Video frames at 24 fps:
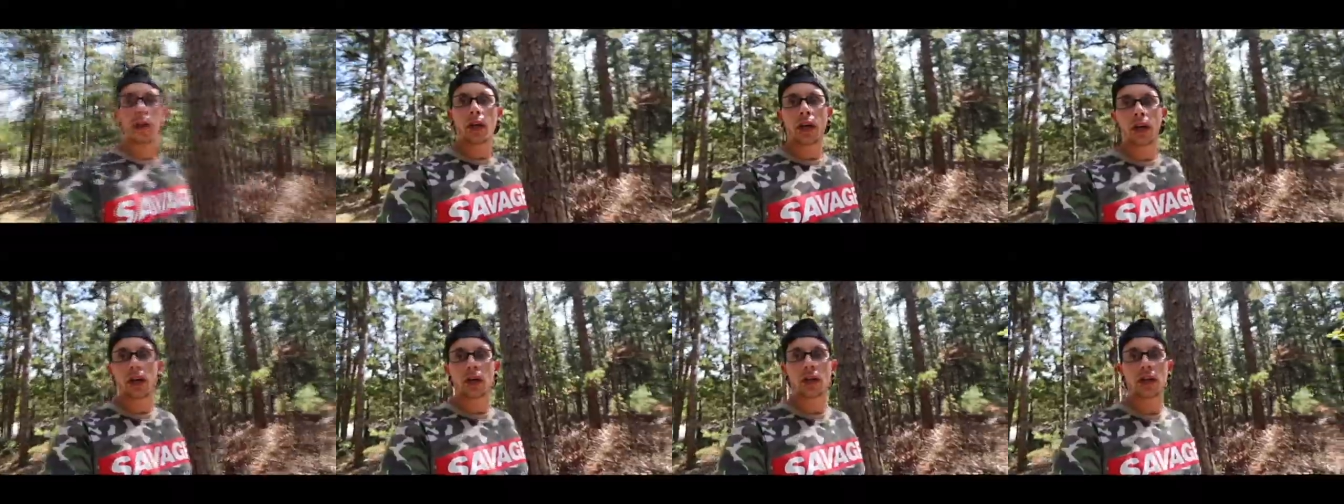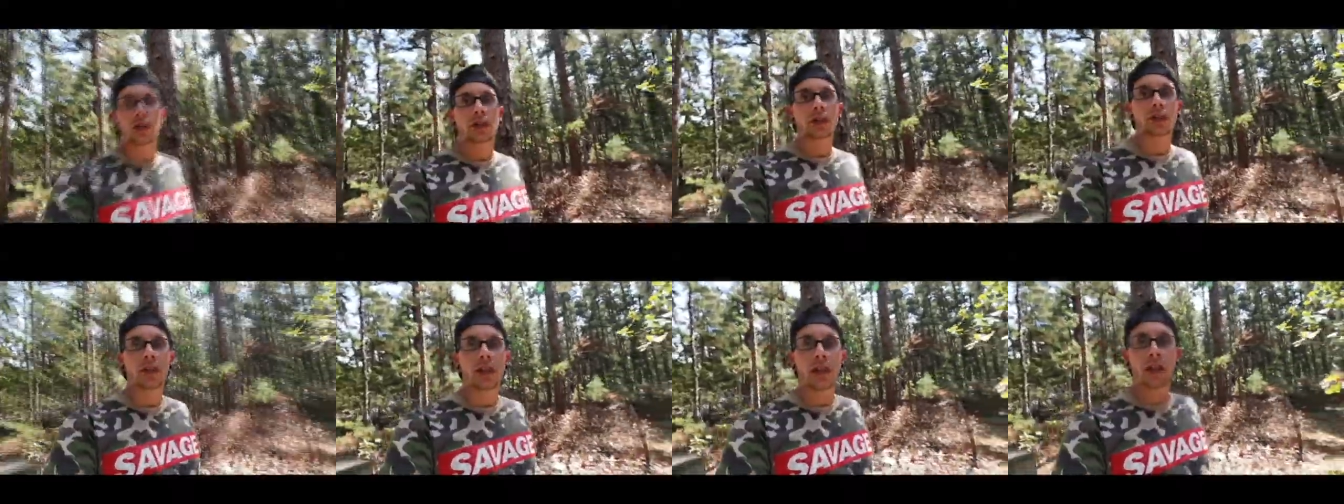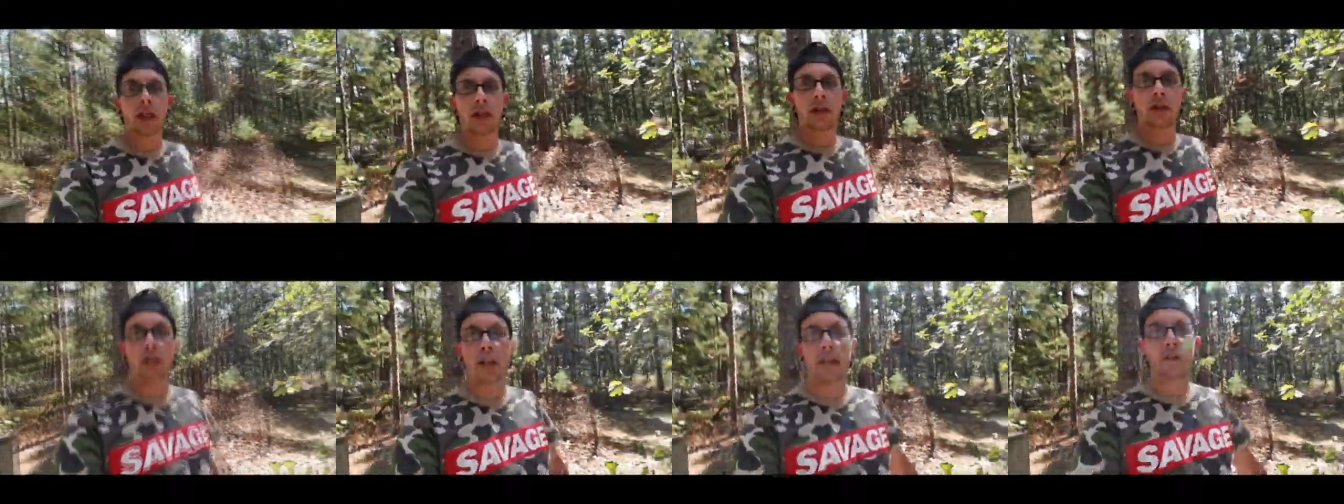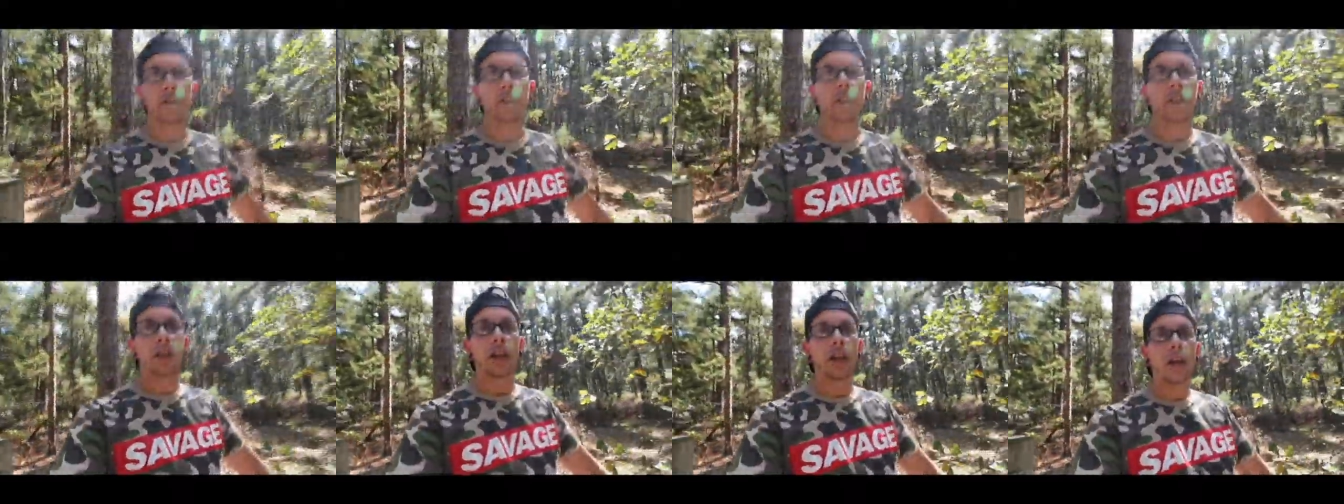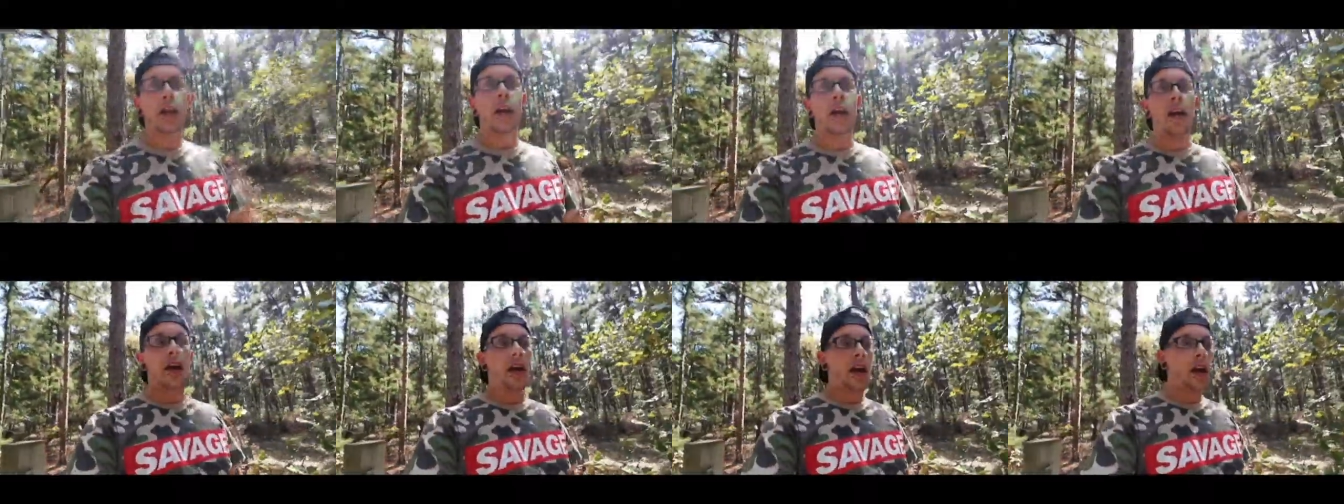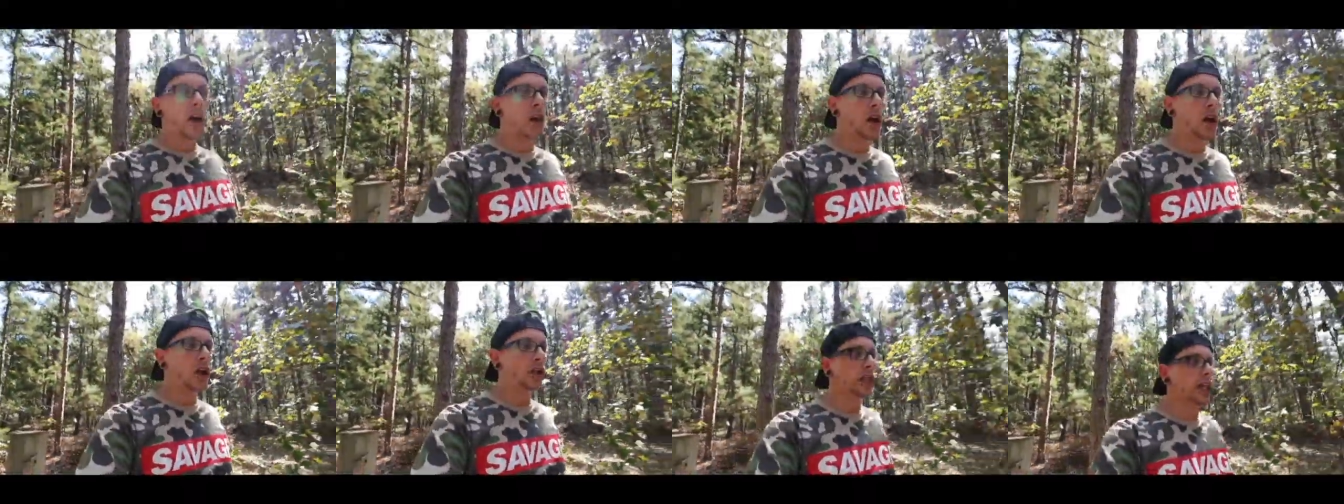in the state you live in
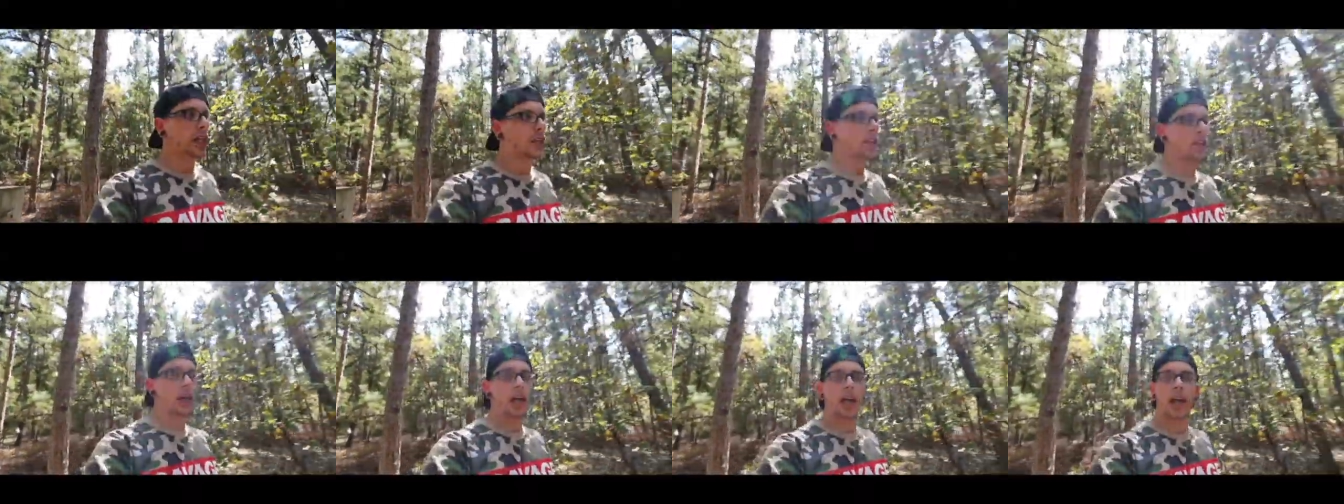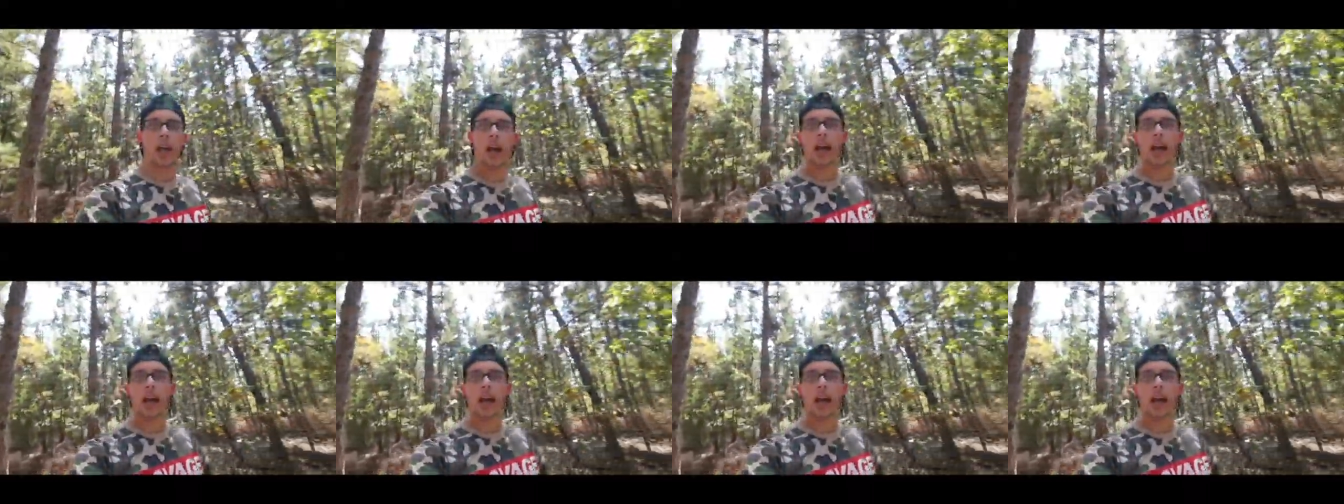on the internet.